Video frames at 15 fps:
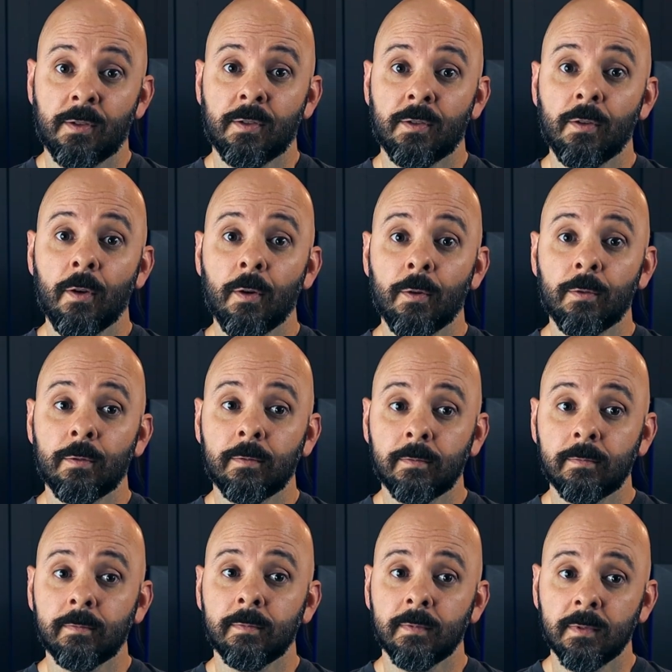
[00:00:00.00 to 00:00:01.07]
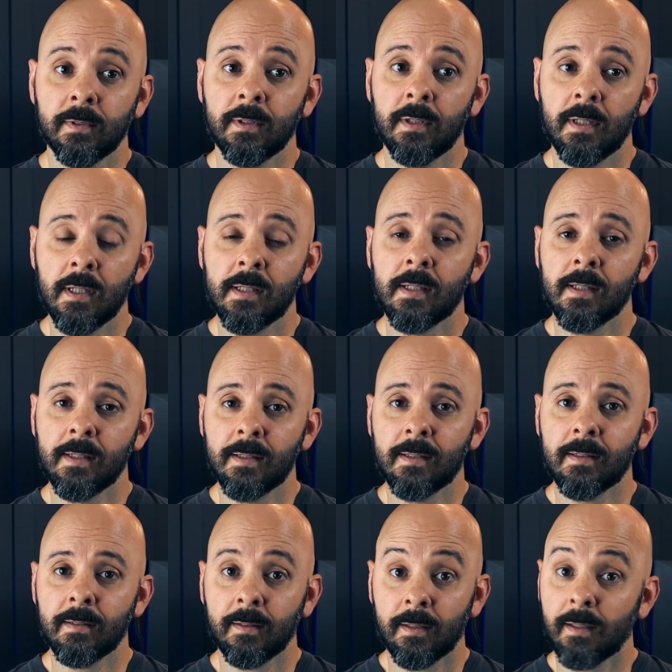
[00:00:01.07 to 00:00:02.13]
So this
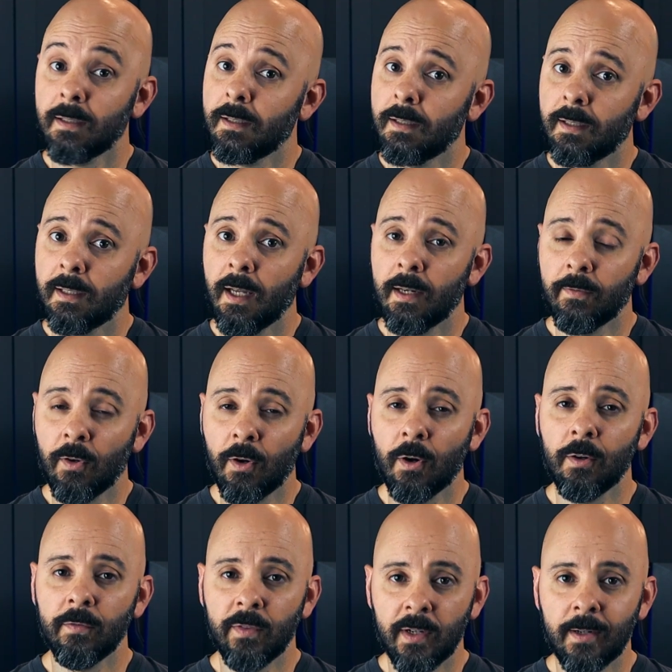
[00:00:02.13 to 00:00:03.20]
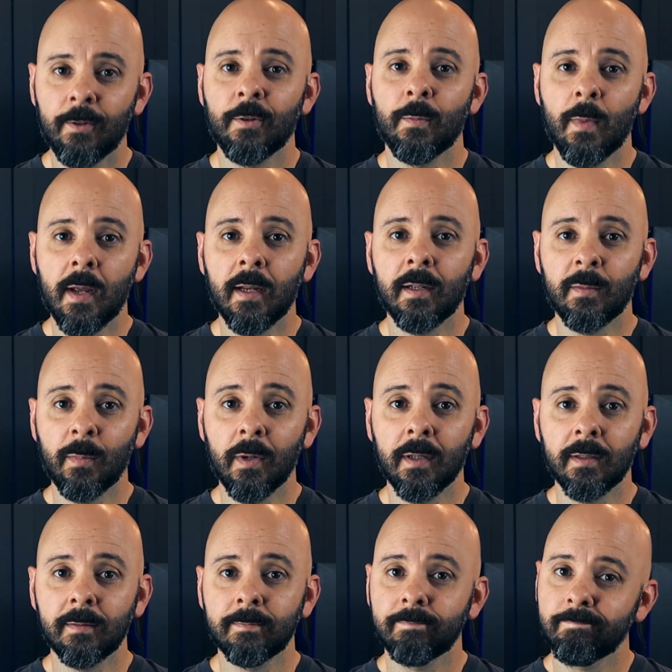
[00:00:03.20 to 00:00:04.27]
is kind of a hard video to make,
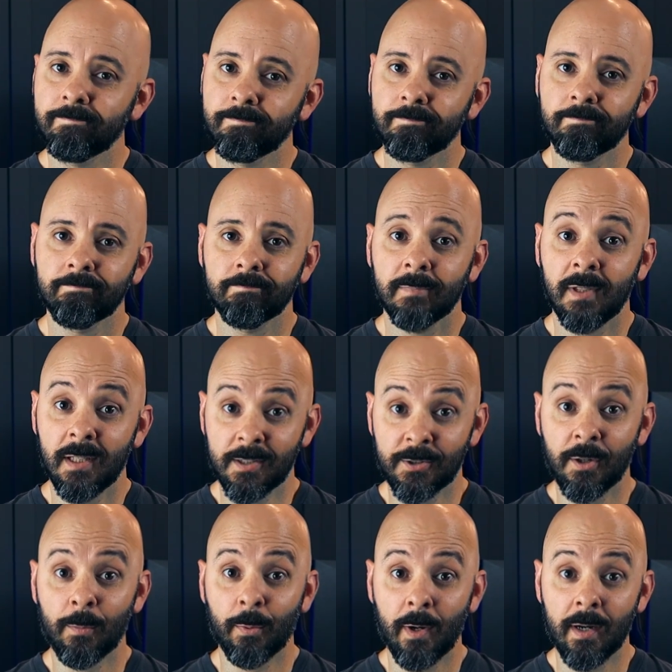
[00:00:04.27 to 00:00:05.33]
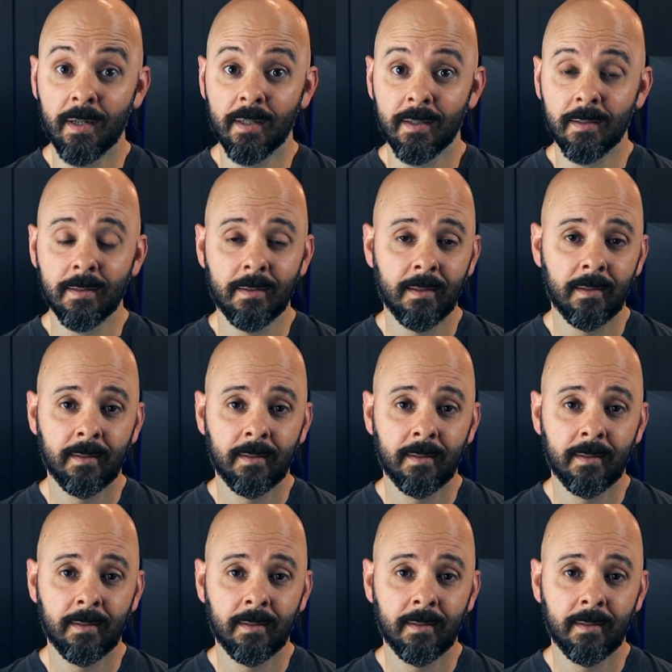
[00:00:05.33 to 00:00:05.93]
but let's jump right in.